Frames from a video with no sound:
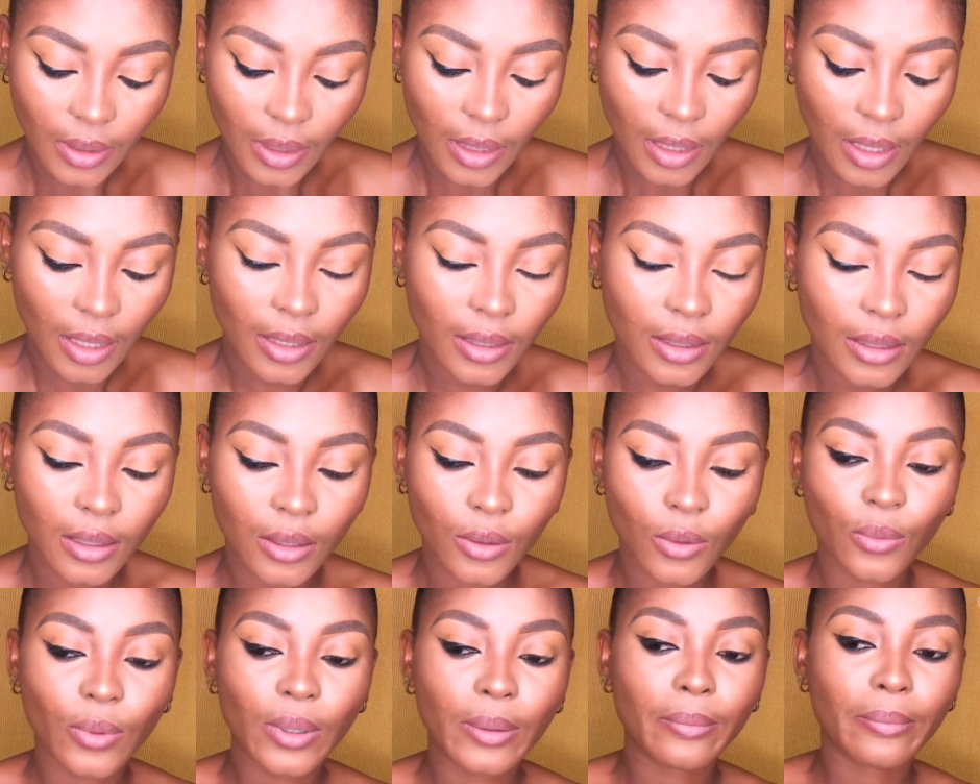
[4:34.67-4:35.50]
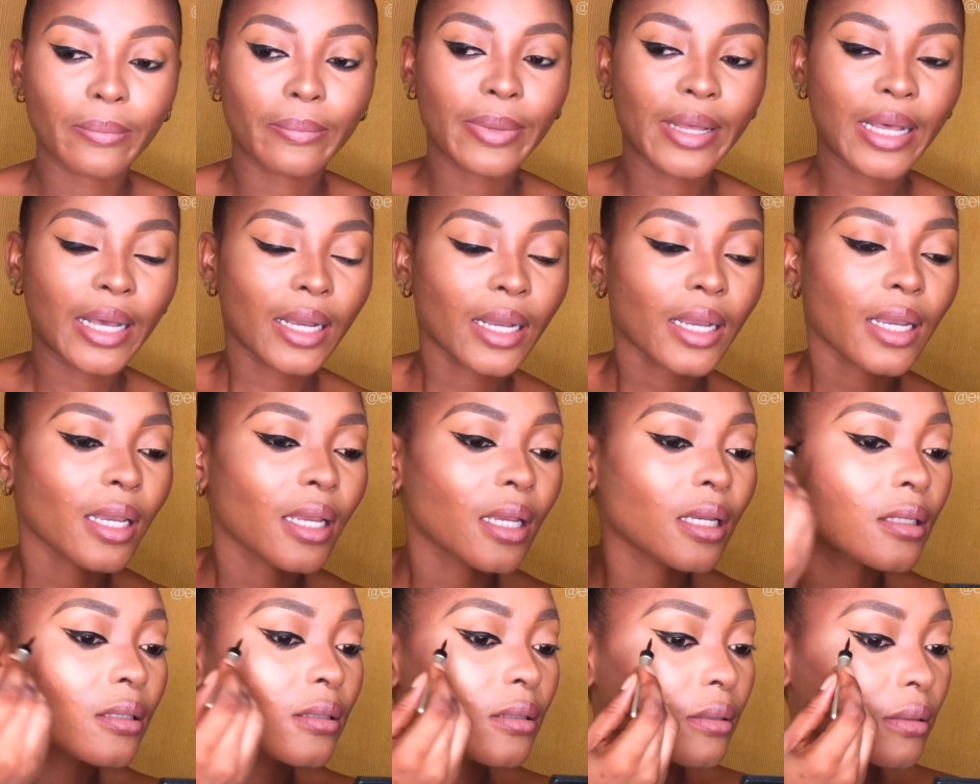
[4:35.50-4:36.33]
I still went back
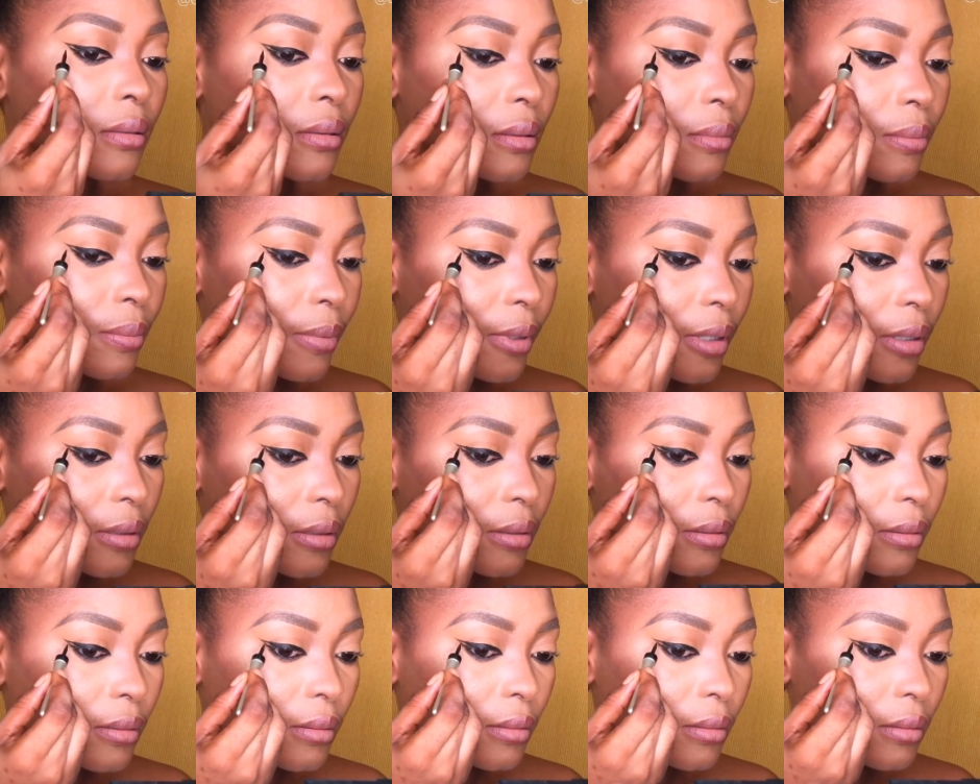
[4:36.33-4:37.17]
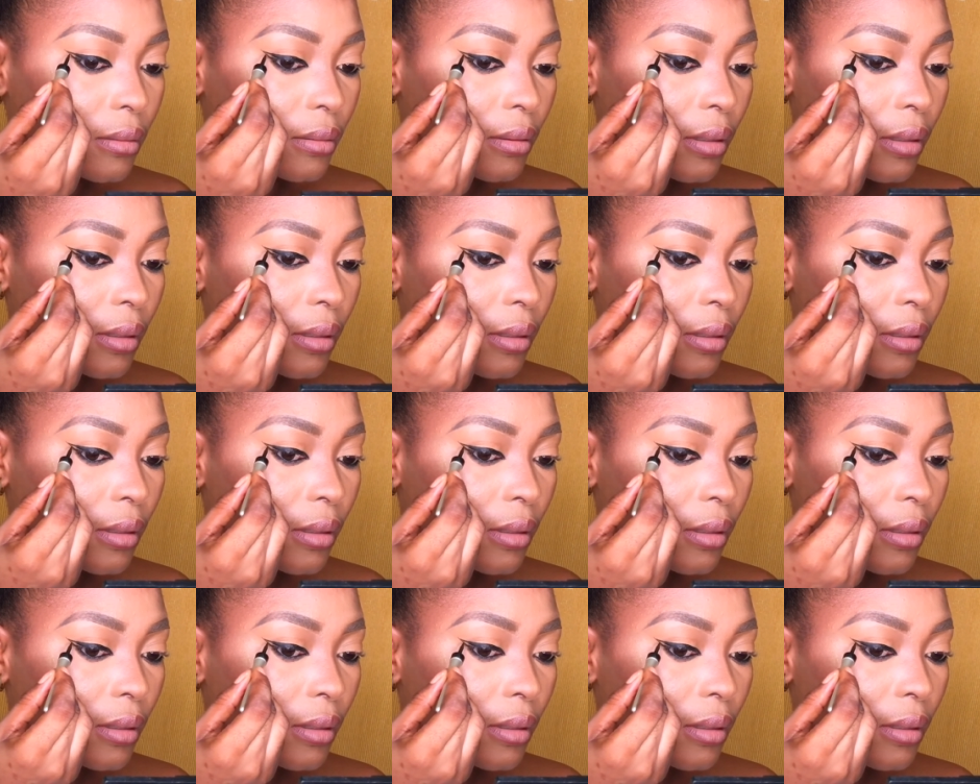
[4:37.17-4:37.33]
into the bottle,